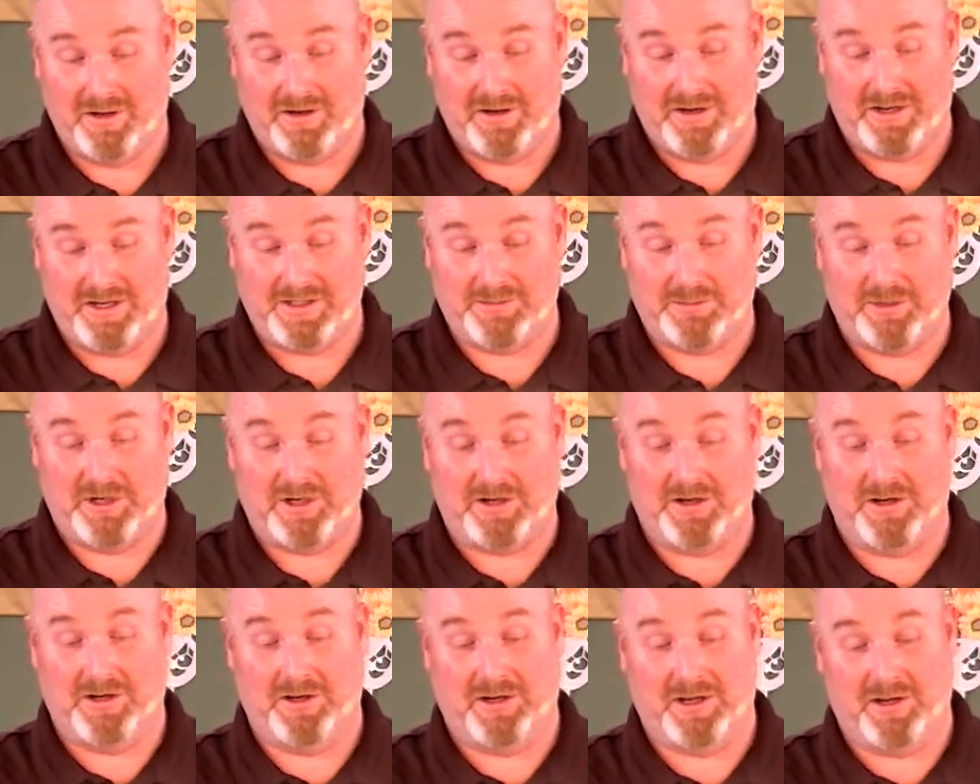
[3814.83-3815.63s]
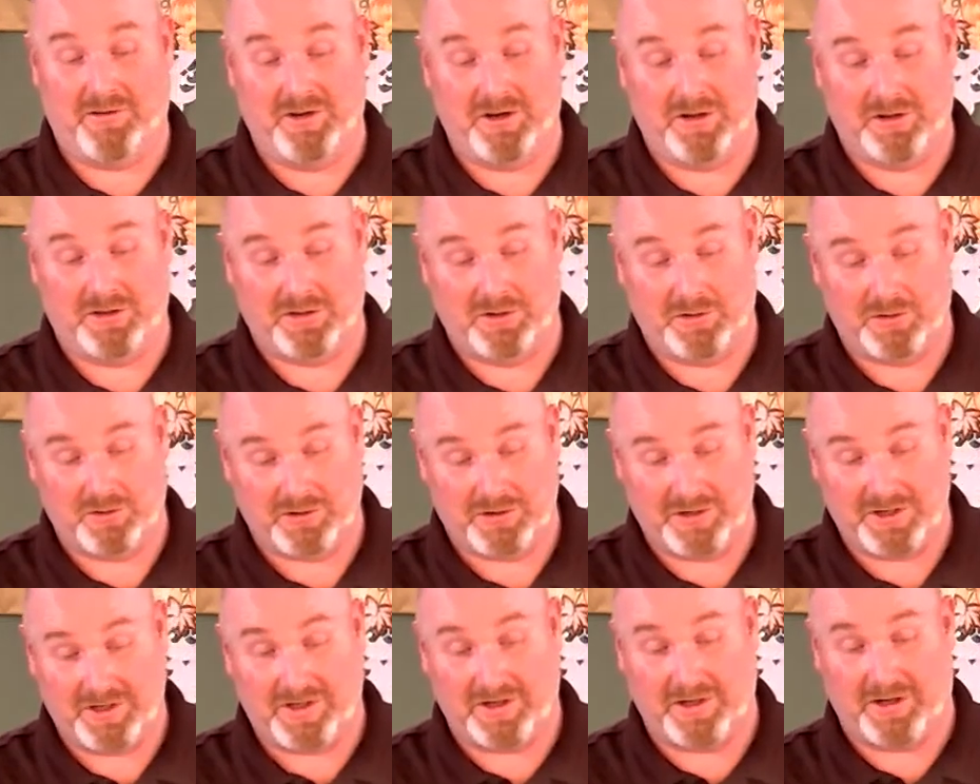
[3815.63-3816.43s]
And he's been given
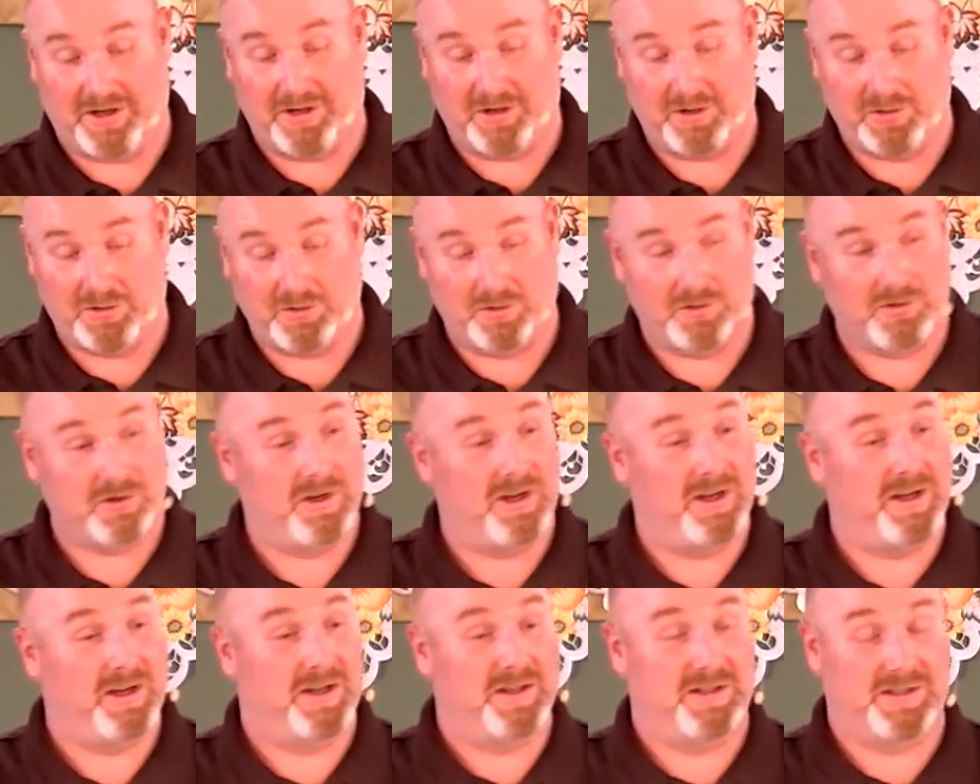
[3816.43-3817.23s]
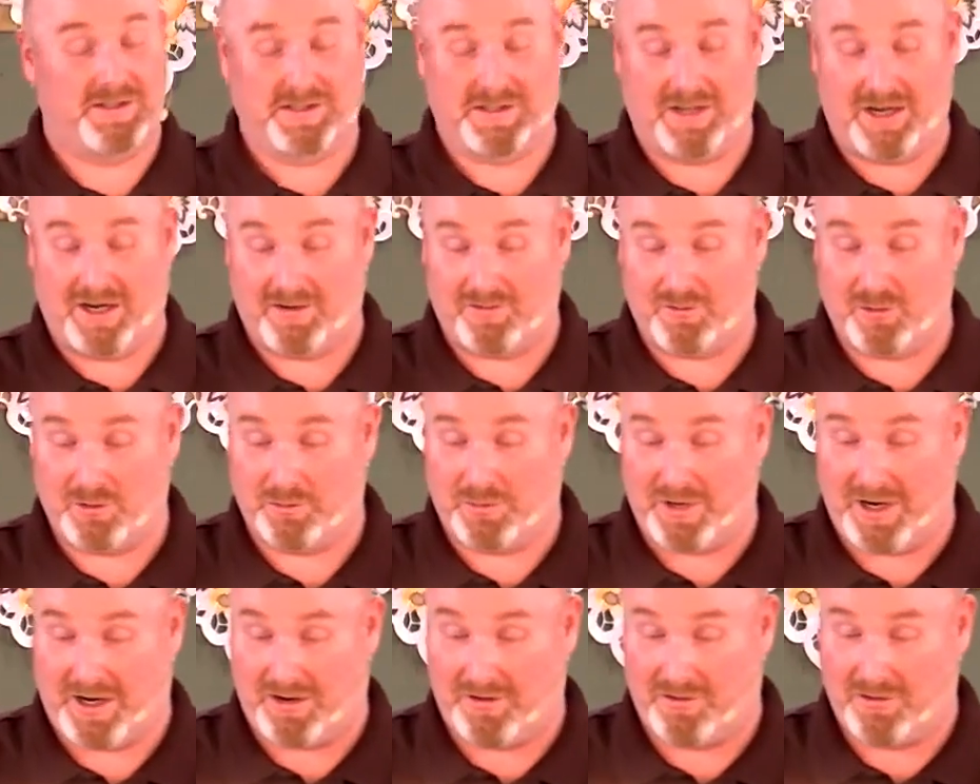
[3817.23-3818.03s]
authority and glory and
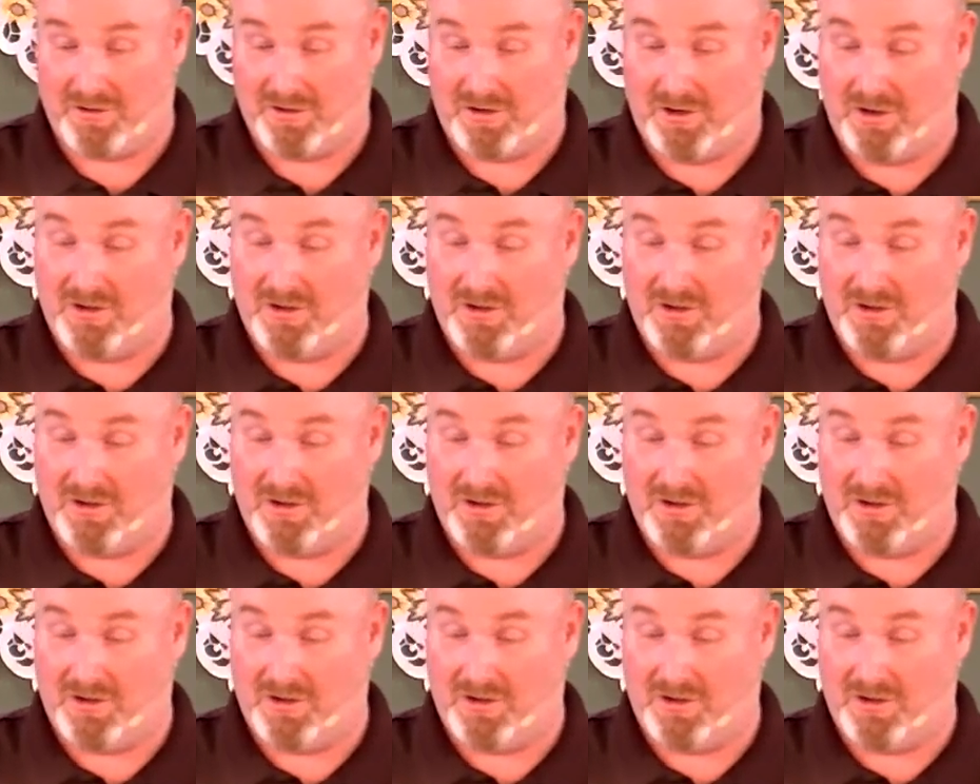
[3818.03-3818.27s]
sovereign power.